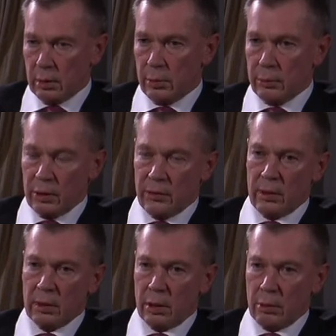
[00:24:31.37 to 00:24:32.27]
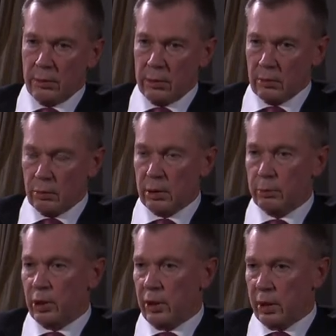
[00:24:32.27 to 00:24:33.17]
We will see how things will
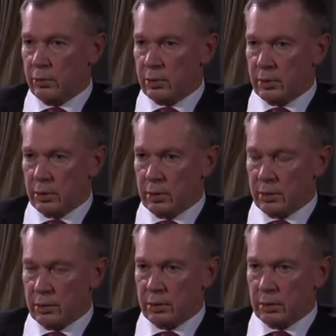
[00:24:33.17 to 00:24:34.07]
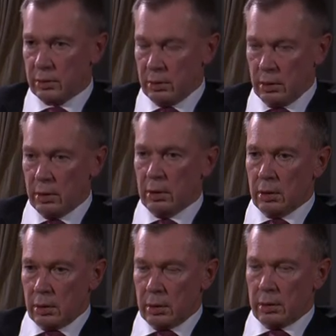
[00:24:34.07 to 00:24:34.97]
play out, and
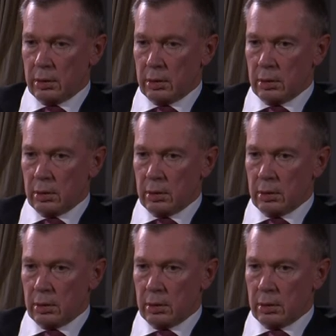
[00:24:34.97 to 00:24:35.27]
we